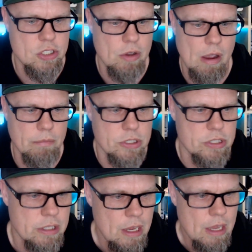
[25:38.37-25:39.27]
So
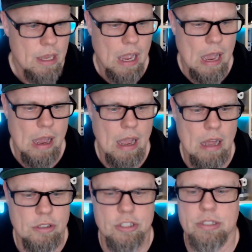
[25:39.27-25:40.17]

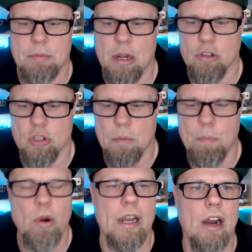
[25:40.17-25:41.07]
I'll just you know, sort of
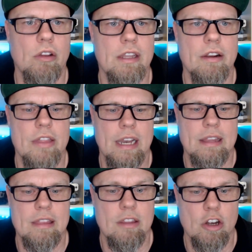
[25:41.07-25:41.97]
put it out there that
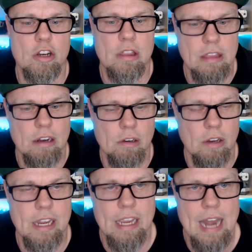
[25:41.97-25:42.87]
they're
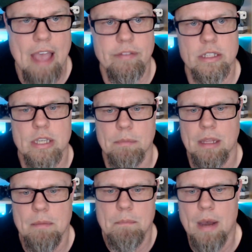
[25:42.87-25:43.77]
looking at having
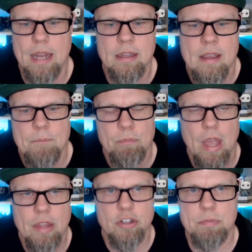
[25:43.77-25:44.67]
something, but
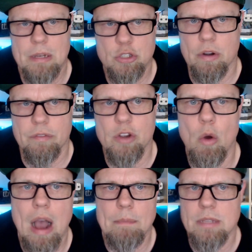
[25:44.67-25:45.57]
there's been sort of
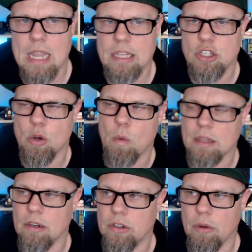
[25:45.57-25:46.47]
no update to
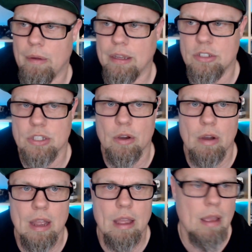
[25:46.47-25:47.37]
what they're doing. So
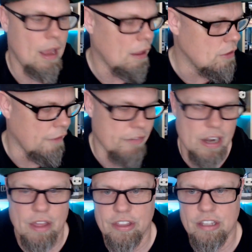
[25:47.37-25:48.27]
I've
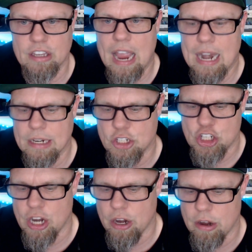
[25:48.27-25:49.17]
got nothing to kind of
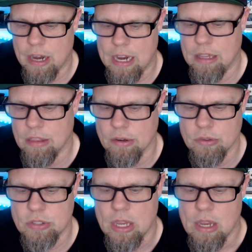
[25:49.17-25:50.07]
share in
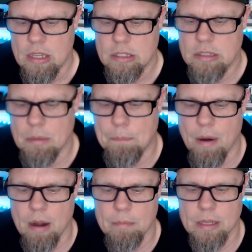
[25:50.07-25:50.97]
those
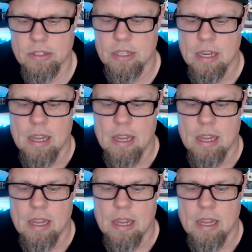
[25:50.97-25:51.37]
departments.